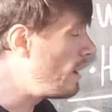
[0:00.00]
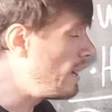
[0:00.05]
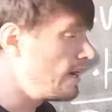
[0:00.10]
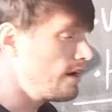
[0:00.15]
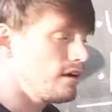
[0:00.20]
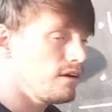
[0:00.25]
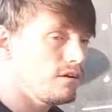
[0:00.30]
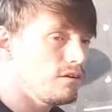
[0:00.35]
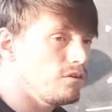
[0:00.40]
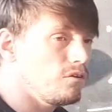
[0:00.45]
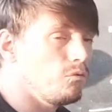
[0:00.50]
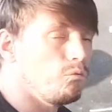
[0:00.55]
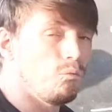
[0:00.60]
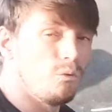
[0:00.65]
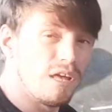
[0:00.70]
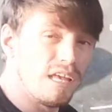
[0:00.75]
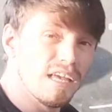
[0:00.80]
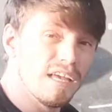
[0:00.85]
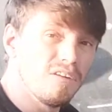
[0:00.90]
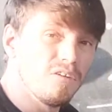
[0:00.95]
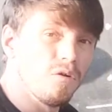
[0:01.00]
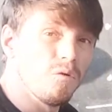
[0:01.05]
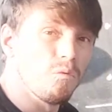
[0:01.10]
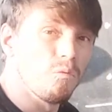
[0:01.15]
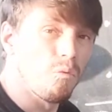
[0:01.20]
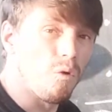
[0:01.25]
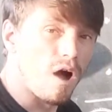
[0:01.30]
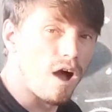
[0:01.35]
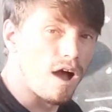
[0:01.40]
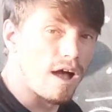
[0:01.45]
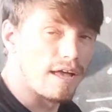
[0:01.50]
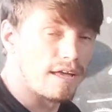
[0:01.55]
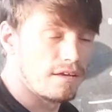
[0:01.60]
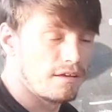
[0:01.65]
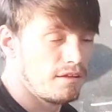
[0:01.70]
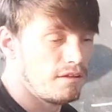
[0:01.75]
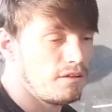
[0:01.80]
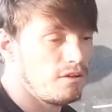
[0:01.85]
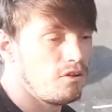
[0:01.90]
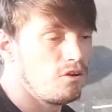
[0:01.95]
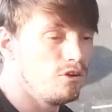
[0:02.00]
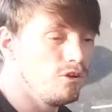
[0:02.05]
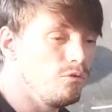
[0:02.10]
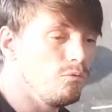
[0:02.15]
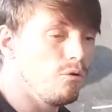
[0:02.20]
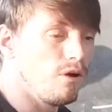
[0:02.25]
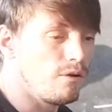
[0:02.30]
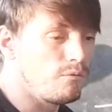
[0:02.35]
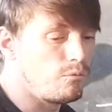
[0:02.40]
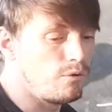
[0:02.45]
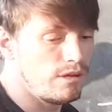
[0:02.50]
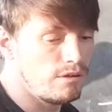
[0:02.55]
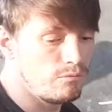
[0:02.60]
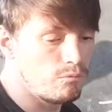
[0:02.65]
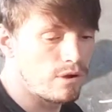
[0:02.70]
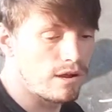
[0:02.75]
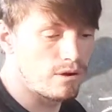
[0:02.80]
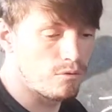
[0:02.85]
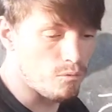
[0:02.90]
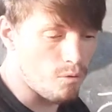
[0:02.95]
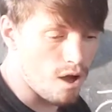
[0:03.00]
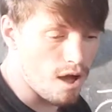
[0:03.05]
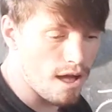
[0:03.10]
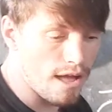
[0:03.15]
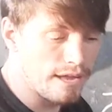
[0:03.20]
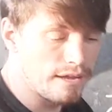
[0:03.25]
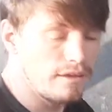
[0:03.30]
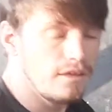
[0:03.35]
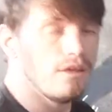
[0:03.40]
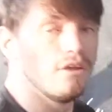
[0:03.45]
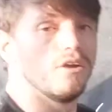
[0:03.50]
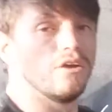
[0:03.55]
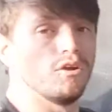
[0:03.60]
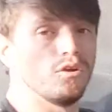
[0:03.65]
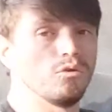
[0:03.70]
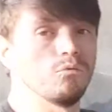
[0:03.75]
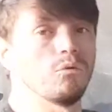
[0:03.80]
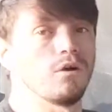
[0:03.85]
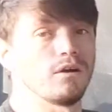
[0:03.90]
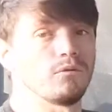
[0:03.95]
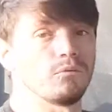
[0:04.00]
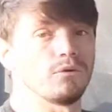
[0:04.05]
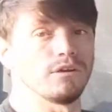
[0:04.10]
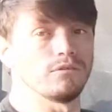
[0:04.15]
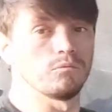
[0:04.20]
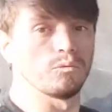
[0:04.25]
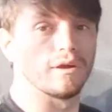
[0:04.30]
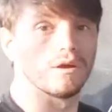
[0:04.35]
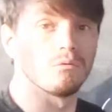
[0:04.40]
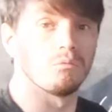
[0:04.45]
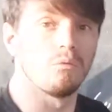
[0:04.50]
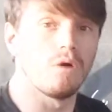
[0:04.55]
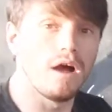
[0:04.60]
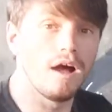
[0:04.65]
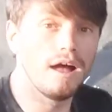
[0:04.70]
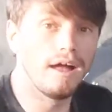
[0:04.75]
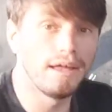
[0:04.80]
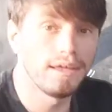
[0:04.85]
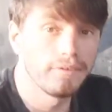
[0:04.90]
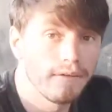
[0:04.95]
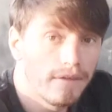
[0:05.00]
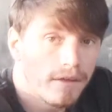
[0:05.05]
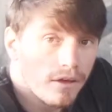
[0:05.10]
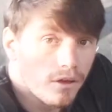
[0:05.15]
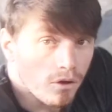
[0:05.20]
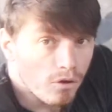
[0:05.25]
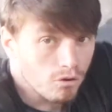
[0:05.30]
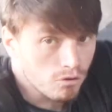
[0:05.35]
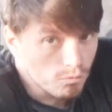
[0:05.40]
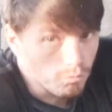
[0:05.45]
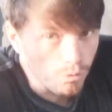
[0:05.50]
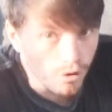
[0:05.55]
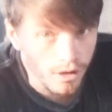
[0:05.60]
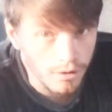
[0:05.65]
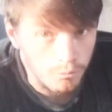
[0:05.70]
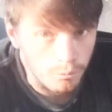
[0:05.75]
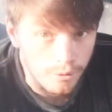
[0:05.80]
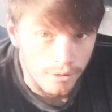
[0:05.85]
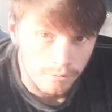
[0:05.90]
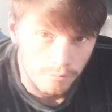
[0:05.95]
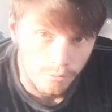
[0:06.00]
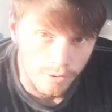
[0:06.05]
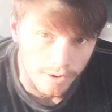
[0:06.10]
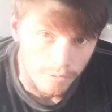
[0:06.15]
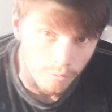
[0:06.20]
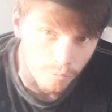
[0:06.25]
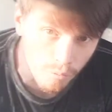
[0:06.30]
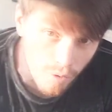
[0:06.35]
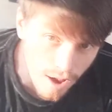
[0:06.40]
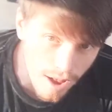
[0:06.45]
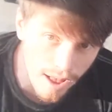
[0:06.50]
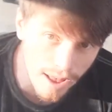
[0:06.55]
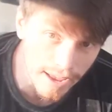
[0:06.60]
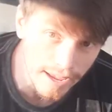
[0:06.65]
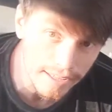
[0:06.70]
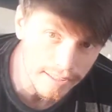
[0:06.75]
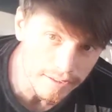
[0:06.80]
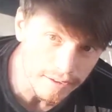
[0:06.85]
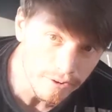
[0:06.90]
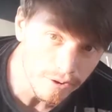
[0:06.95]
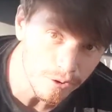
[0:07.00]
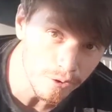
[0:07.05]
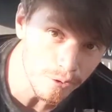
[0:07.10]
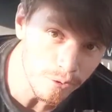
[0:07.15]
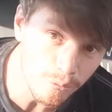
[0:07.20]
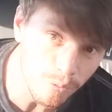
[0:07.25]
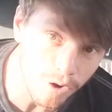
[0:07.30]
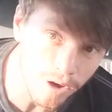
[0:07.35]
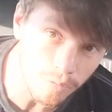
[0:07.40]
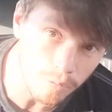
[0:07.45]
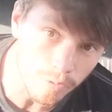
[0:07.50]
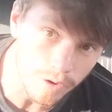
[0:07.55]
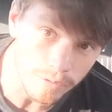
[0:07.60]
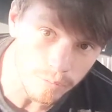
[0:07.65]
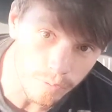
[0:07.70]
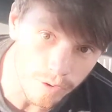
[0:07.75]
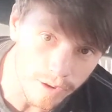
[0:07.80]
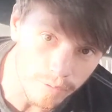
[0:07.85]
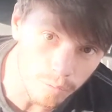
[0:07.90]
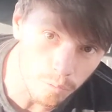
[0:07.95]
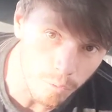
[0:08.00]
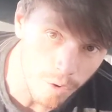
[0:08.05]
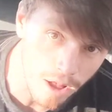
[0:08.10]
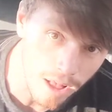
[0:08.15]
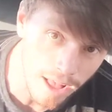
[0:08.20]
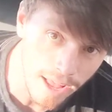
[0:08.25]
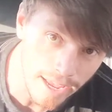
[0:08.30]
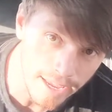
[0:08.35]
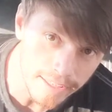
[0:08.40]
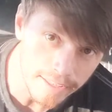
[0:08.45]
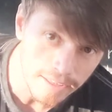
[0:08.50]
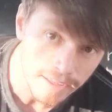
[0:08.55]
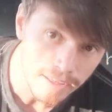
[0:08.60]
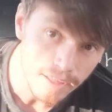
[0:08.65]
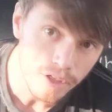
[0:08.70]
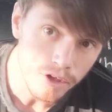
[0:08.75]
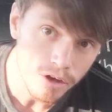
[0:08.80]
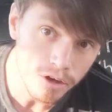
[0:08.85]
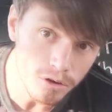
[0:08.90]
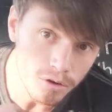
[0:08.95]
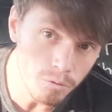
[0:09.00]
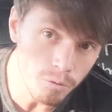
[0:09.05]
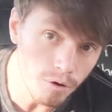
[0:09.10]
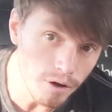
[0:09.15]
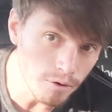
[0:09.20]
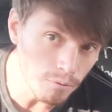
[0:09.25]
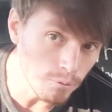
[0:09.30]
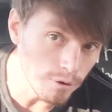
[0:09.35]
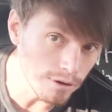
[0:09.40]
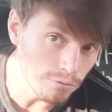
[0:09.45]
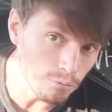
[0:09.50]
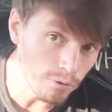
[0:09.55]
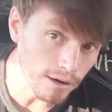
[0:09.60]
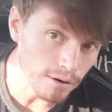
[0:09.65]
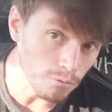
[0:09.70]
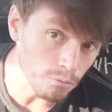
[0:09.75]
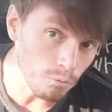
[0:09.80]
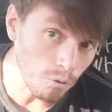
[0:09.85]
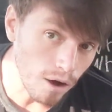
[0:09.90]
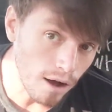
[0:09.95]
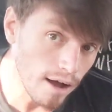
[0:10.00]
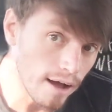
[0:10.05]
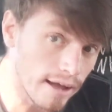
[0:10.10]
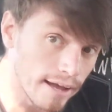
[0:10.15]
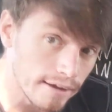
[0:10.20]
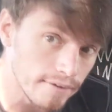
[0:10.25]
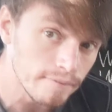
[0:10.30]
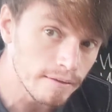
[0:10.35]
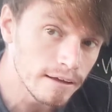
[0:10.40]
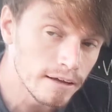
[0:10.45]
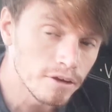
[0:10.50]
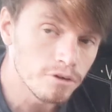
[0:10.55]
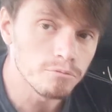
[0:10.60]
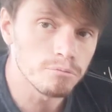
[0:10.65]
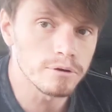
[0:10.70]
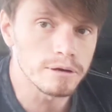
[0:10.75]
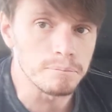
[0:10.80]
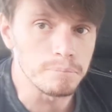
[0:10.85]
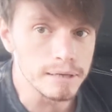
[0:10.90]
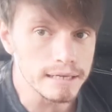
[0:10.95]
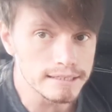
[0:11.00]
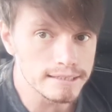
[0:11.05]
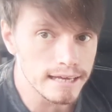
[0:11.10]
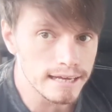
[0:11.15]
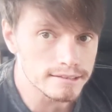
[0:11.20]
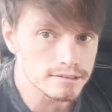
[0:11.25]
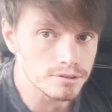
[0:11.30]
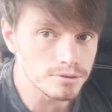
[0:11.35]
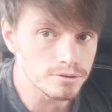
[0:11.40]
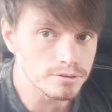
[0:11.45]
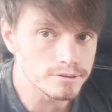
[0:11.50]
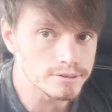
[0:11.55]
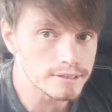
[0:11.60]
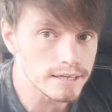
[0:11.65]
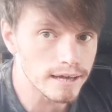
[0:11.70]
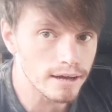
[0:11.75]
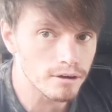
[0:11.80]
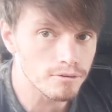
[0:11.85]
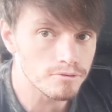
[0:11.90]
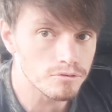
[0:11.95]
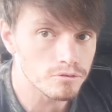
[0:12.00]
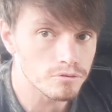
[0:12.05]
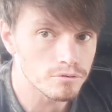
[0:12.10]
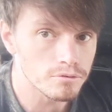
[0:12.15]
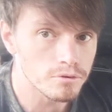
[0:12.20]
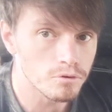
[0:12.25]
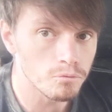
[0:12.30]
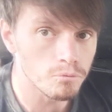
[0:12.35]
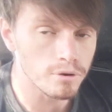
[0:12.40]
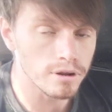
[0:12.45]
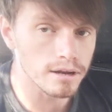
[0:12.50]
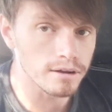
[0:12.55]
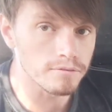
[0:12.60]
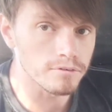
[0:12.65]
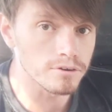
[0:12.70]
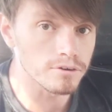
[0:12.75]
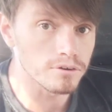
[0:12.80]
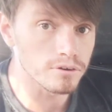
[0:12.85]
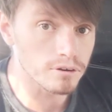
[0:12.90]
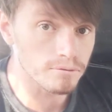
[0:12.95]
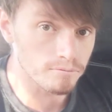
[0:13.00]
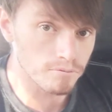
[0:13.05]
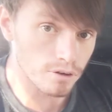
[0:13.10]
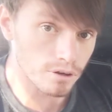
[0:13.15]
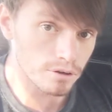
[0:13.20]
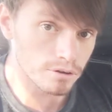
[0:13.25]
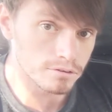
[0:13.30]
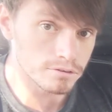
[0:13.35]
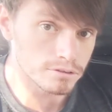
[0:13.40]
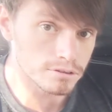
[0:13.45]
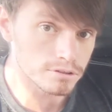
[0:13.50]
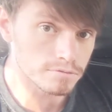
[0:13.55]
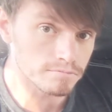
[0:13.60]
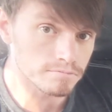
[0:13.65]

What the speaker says: where, when, why? Who, what, when, where, why? Who, what, when, where, why? Who, what, when, where, why? Who, what, when, where, why? Who, what, when, where, why? Repeat that to yourself whenever you're confused.